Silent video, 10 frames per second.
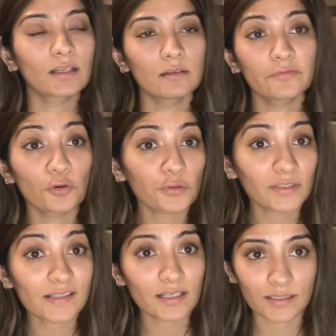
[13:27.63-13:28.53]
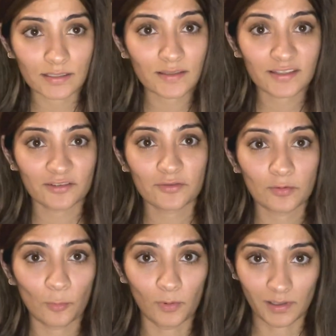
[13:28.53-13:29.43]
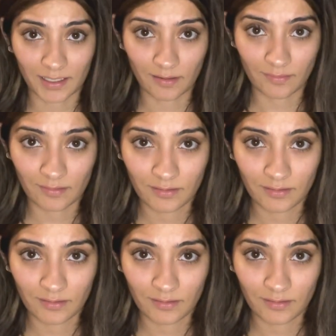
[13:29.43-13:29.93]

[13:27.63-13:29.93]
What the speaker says: Fourth is consistent workout.